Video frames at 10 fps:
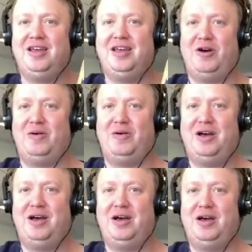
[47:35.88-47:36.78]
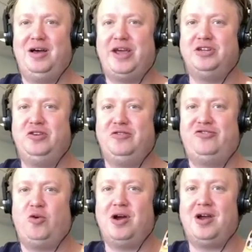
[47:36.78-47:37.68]
you know, we can shoot
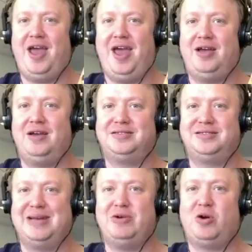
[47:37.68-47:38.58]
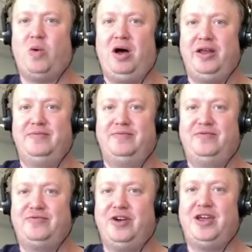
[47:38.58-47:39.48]
4K cinema quality
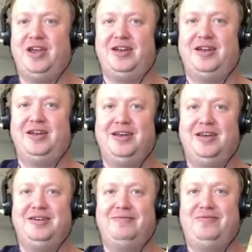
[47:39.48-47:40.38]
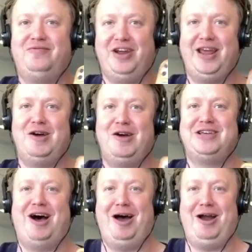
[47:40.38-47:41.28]
freaking
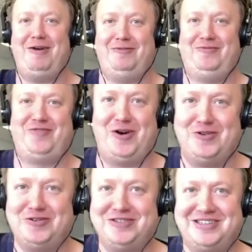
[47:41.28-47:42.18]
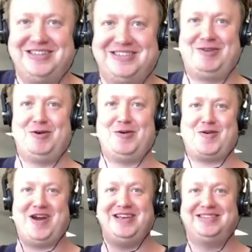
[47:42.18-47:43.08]
videos on our phones is
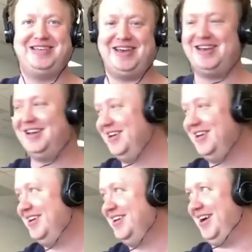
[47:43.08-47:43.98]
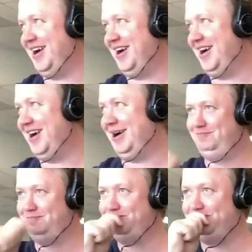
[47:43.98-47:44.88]
crazy. You know,